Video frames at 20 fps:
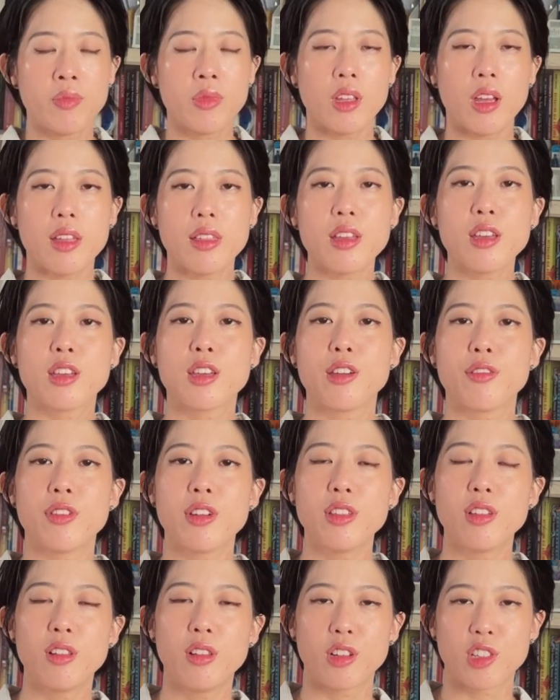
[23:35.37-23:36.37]
I think
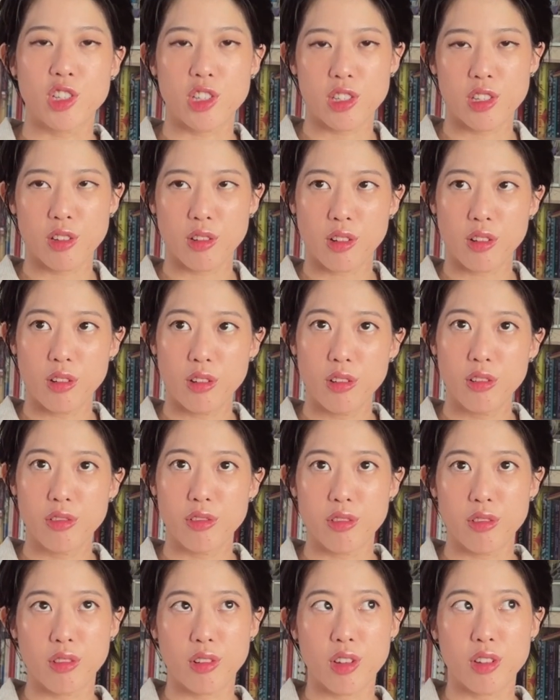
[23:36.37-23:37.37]
given the logistical
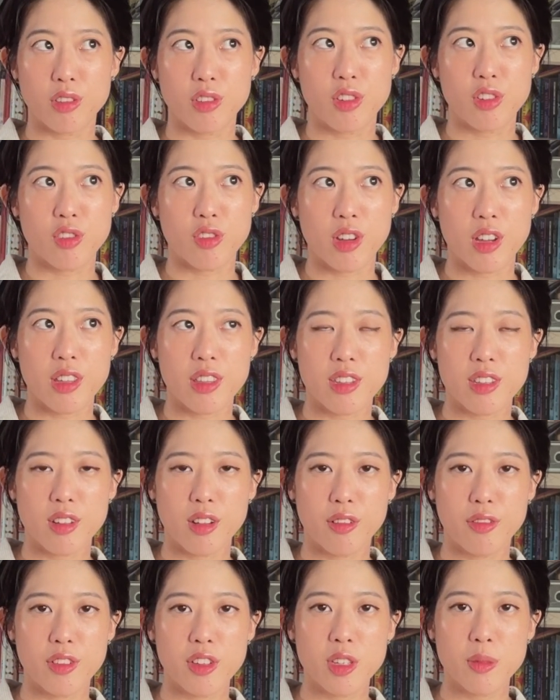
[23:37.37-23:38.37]
constraints
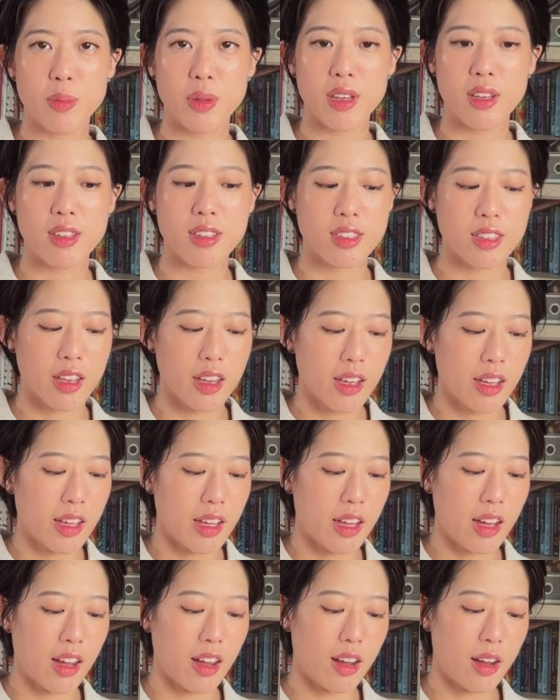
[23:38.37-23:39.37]
of the space,
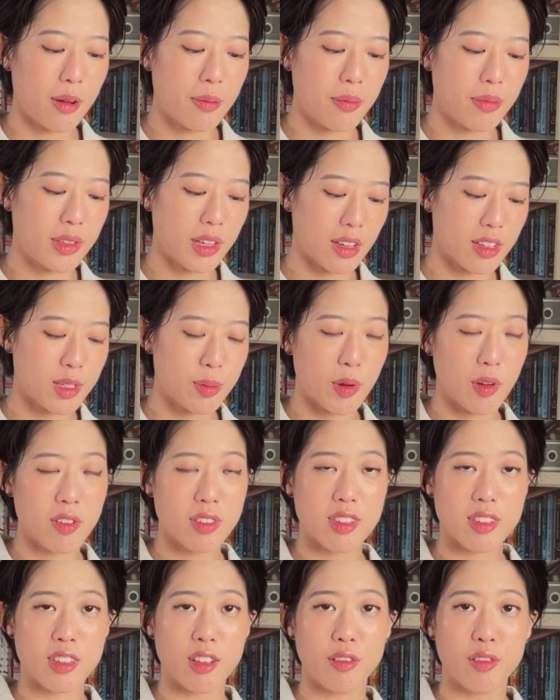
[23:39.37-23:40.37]
the experience
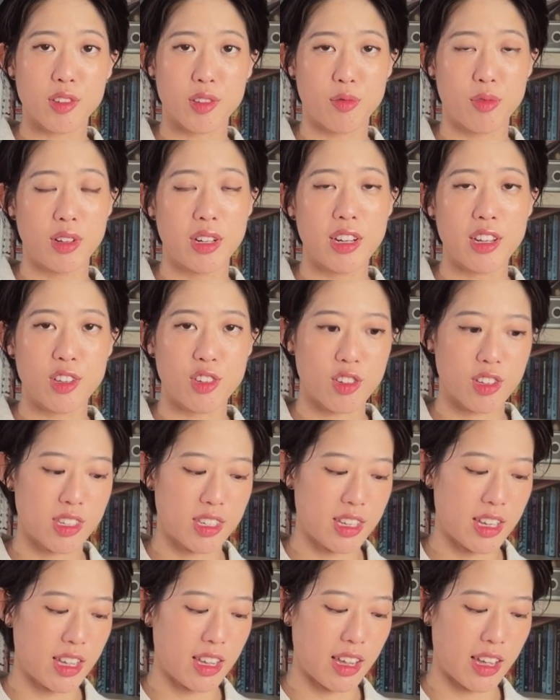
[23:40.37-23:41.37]
itself was really
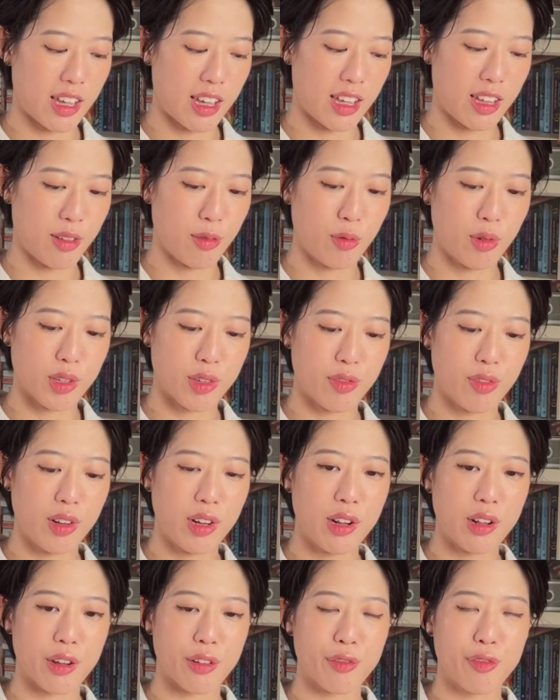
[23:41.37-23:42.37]
interesting and was really
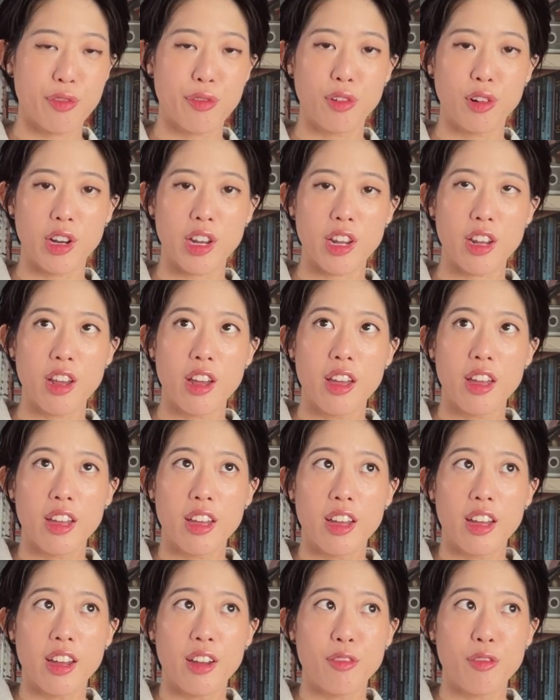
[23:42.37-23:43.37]
like
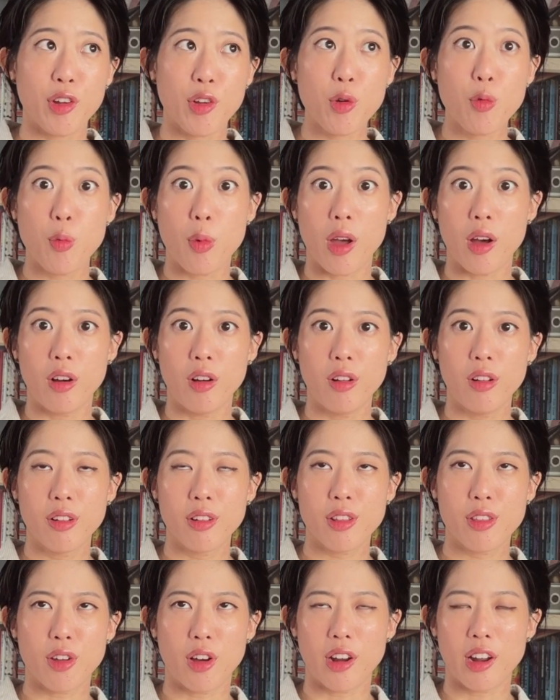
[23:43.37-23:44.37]
very well
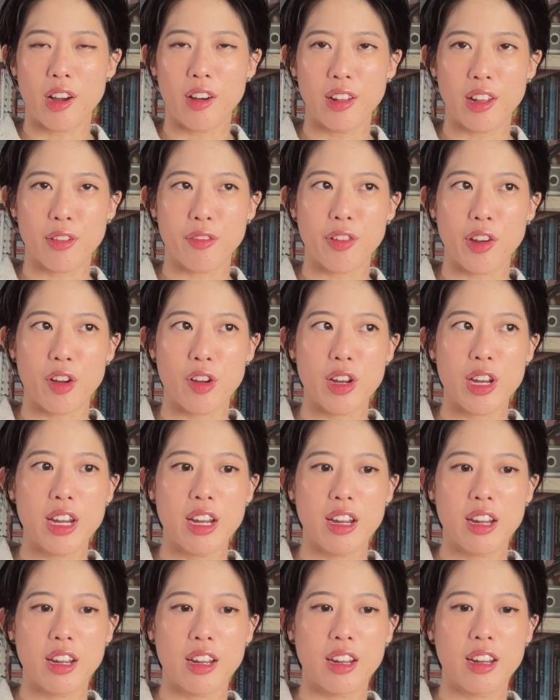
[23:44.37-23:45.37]
thought out, like very
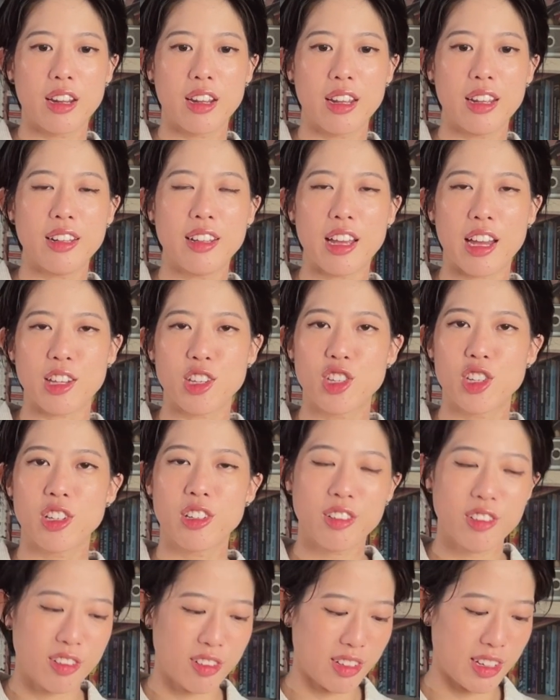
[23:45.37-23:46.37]

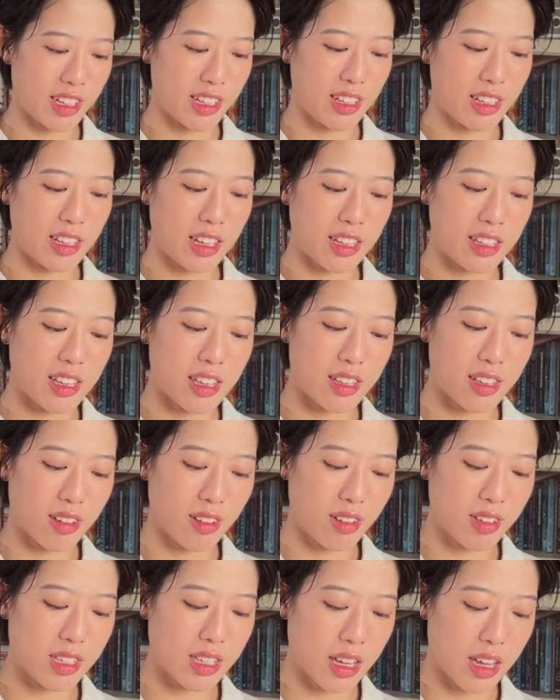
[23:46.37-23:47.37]
intentional in the
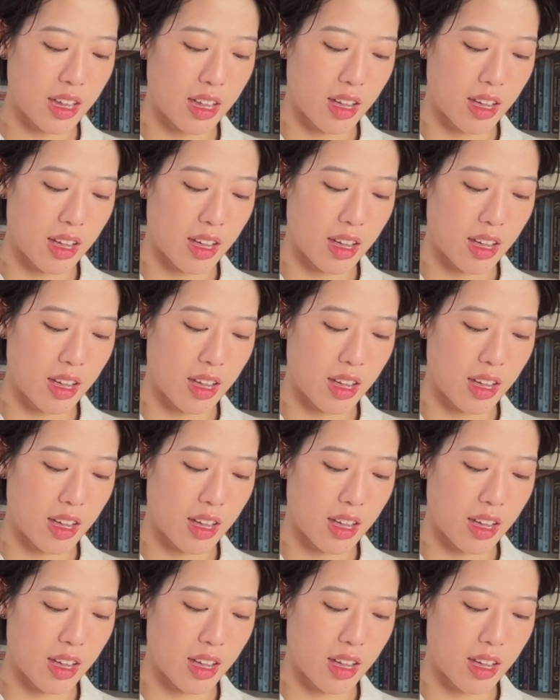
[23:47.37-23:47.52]
details.